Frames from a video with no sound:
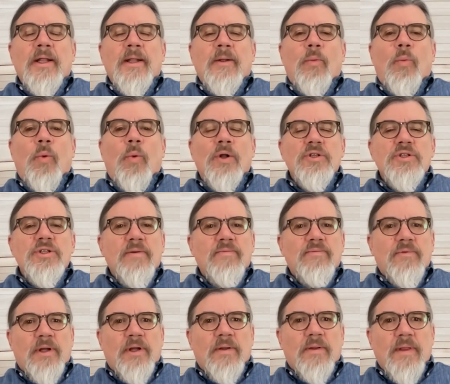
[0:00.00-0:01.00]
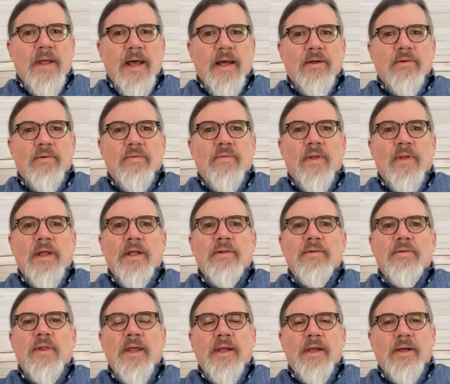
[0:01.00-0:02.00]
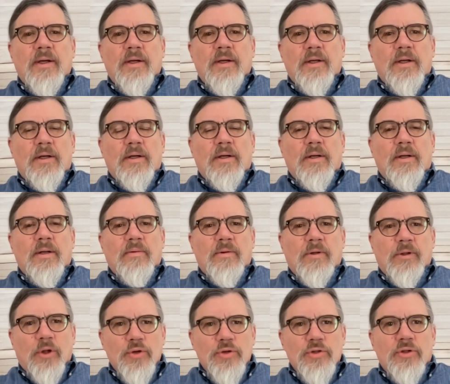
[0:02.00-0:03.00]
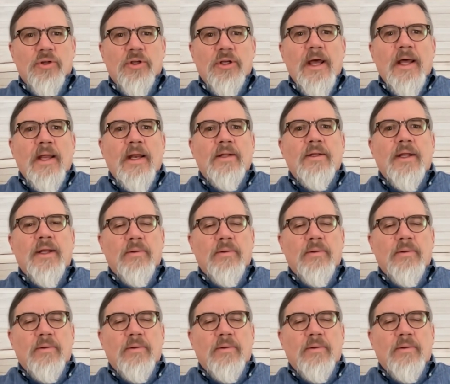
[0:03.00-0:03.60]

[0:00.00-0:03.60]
Once they've done that, they take a close look at it.